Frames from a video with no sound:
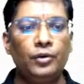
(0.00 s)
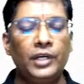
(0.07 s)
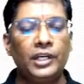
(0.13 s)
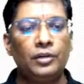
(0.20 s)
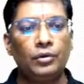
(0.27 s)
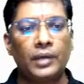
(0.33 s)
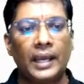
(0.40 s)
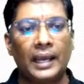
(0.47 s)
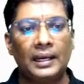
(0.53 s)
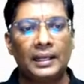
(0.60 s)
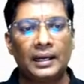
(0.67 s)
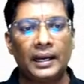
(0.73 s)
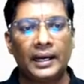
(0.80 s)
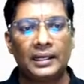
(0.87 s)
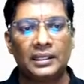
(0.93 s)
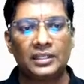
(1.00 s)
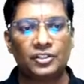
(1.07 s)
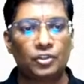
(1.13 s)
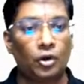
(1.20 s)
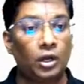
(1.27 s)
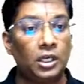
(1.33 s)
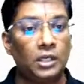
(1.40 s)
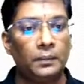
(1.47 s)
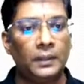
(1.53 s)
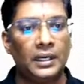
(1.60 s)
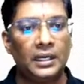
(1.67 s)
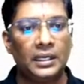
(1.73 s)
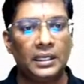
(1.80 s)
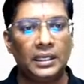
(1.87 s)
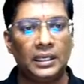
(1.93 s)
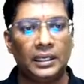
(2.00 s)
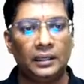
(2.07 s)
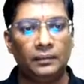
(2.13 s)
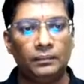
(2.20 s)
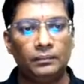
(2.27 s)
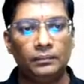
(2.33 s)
need to calculate the solubility.